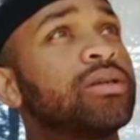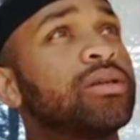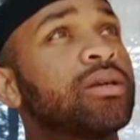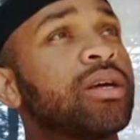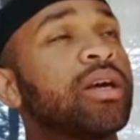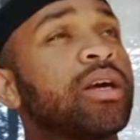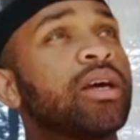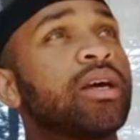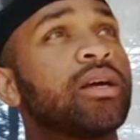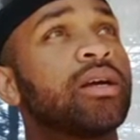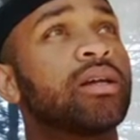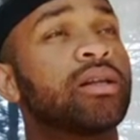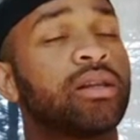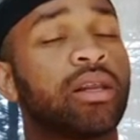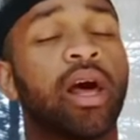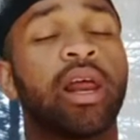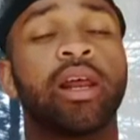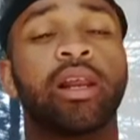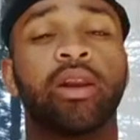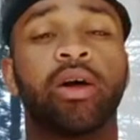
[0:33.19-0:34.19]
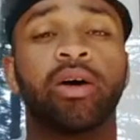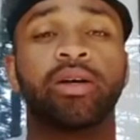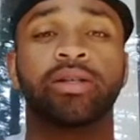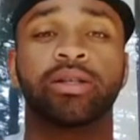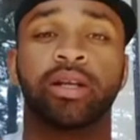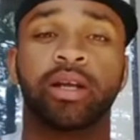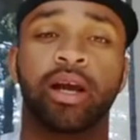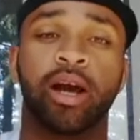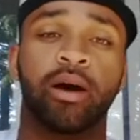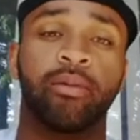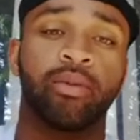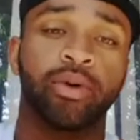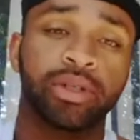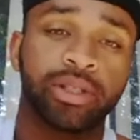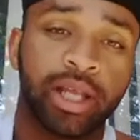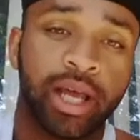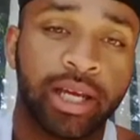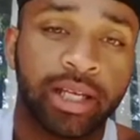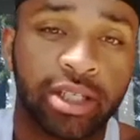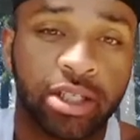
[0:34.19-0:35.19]
Yeah, no, they lost to the
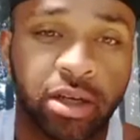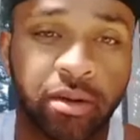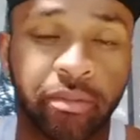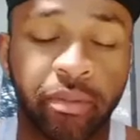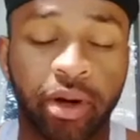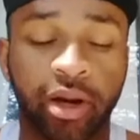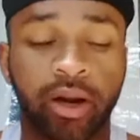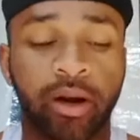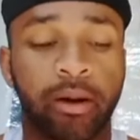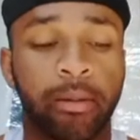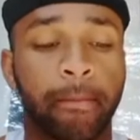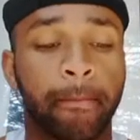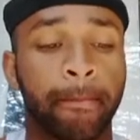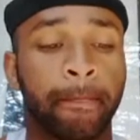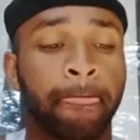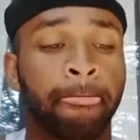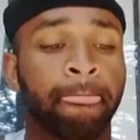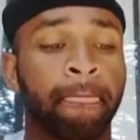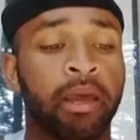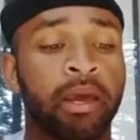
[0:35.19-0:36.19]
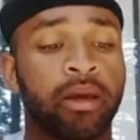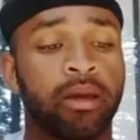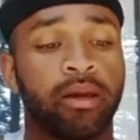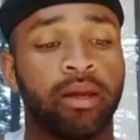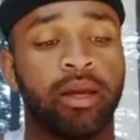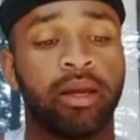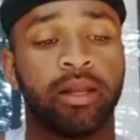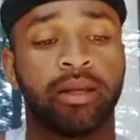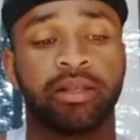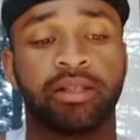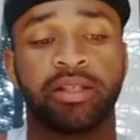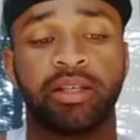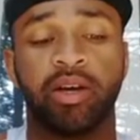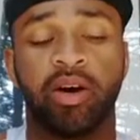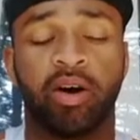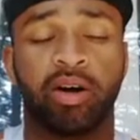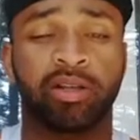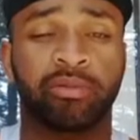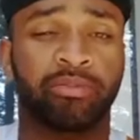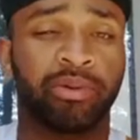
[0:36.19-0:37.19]
Cowboys last year. But yeah, the
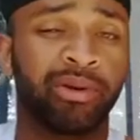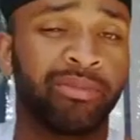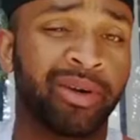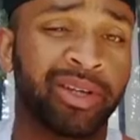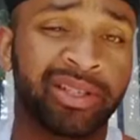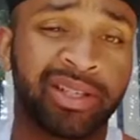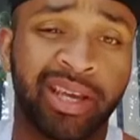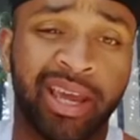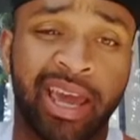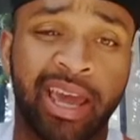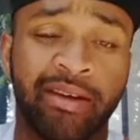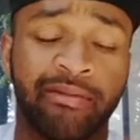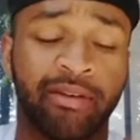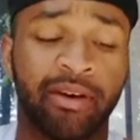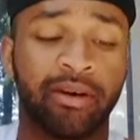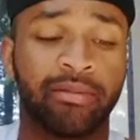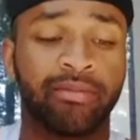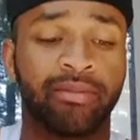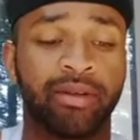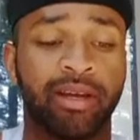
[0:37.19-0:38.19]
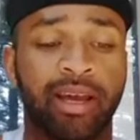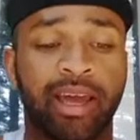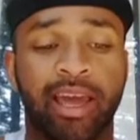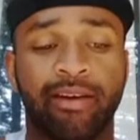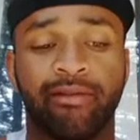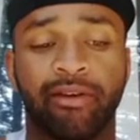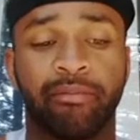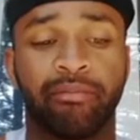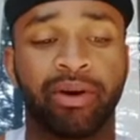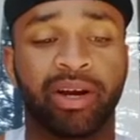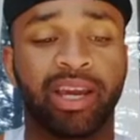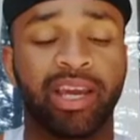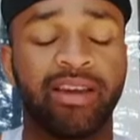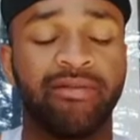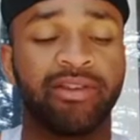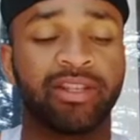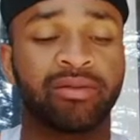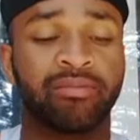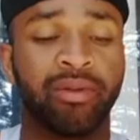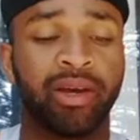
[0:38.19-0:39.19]
Seahawks pretty much gave up. They gave up
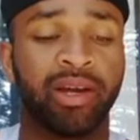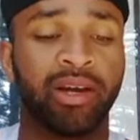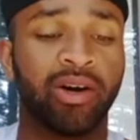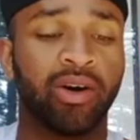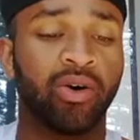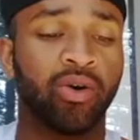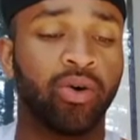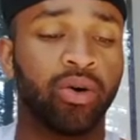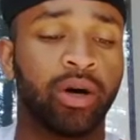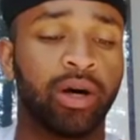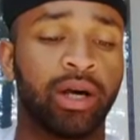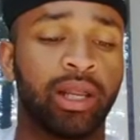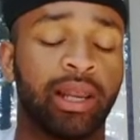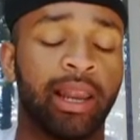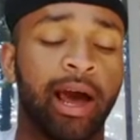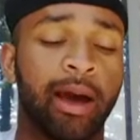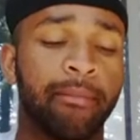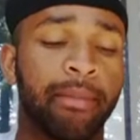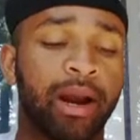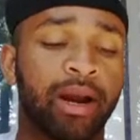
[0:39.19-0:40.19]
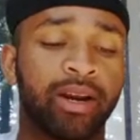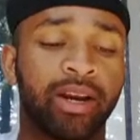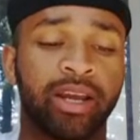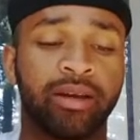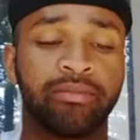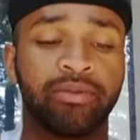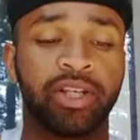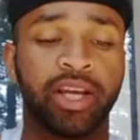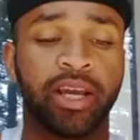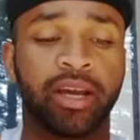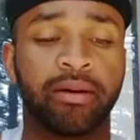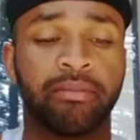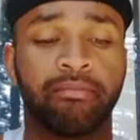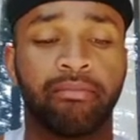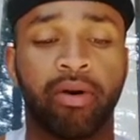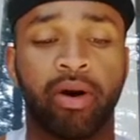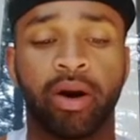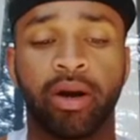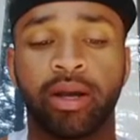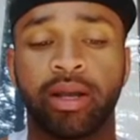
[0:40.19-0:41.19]
Barkevius Mingo, a linebacker named Jacob
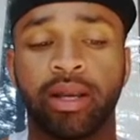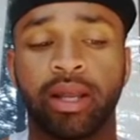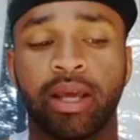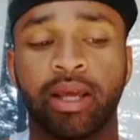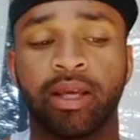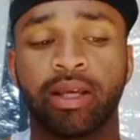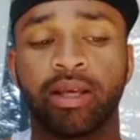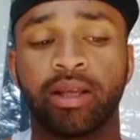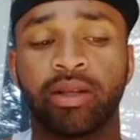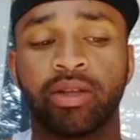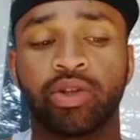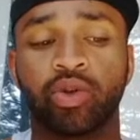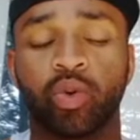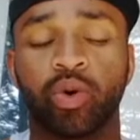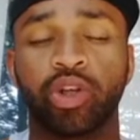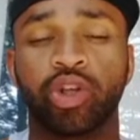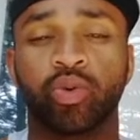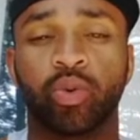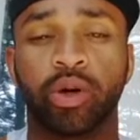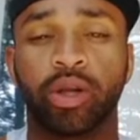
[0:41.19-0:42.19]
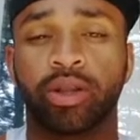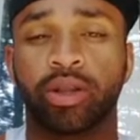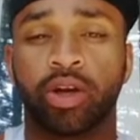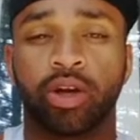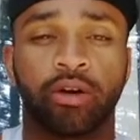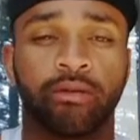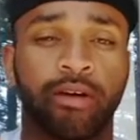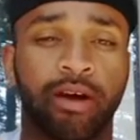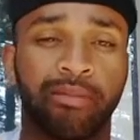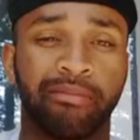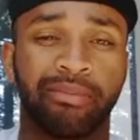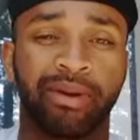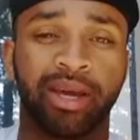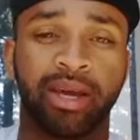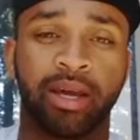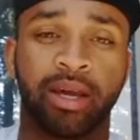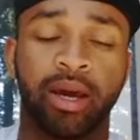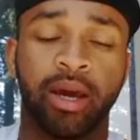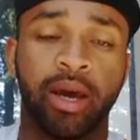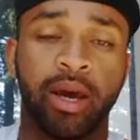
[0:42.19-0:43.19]
Martin, and 2023 round
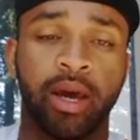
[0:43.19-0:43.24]
pick.